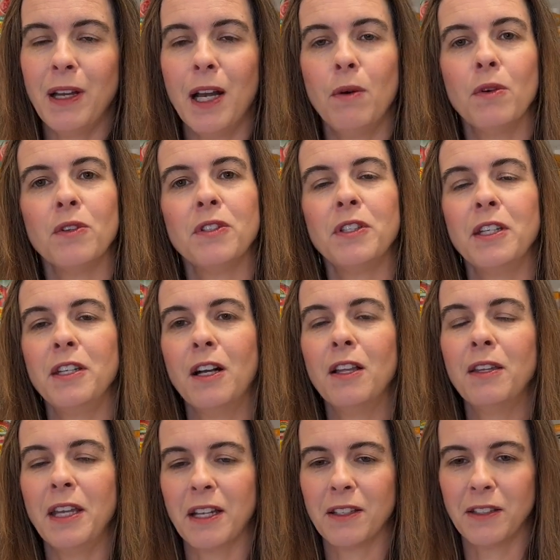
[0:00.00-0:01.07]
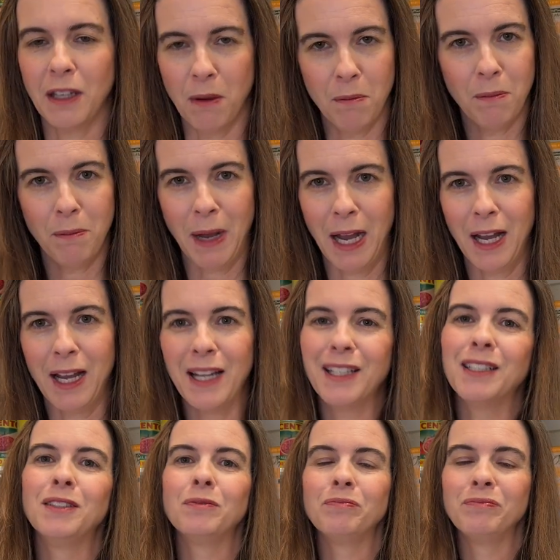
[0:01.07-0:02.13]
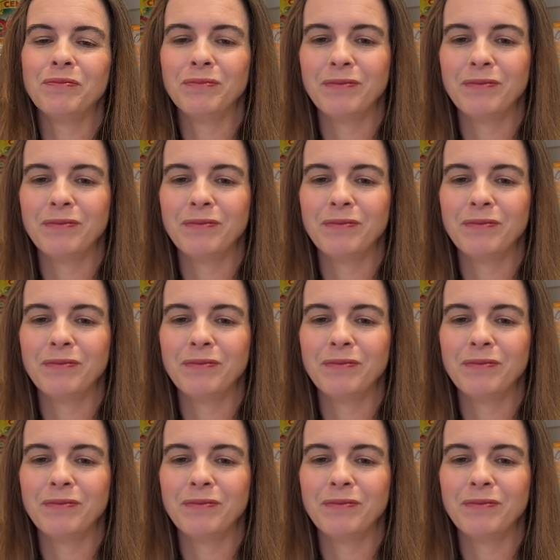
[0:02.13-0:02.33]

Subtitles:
I will see y'all next time. Bye.